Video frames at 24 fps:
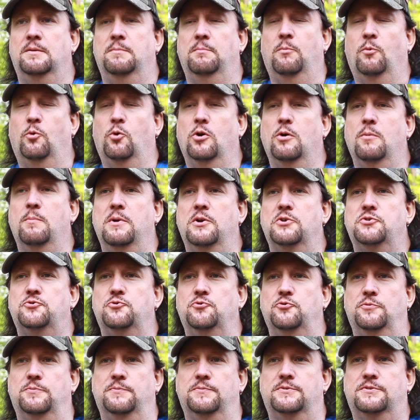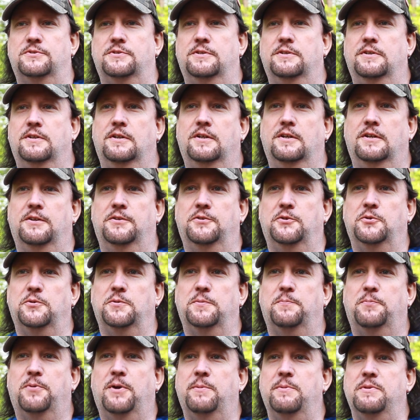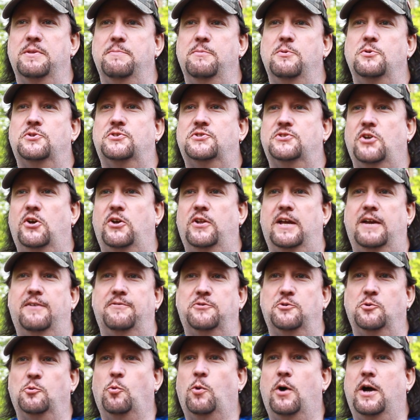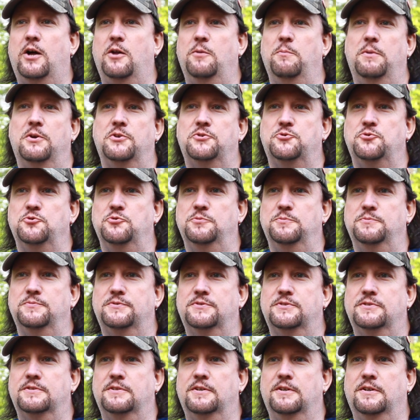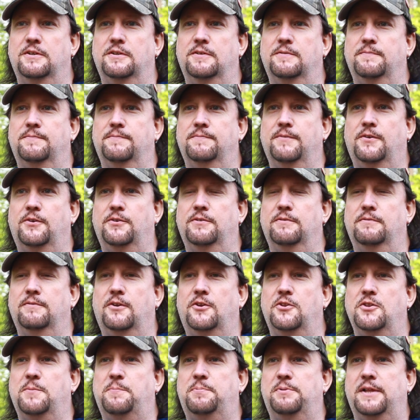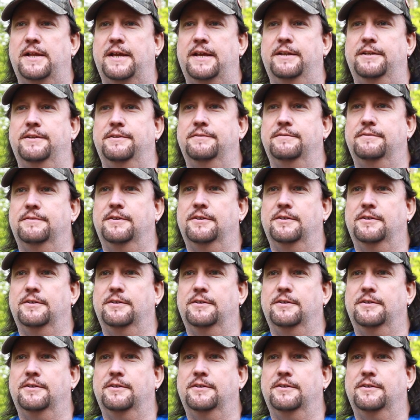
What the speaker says: Morel mushrooms. They're probably the most sought after wild mushrooms on the planet.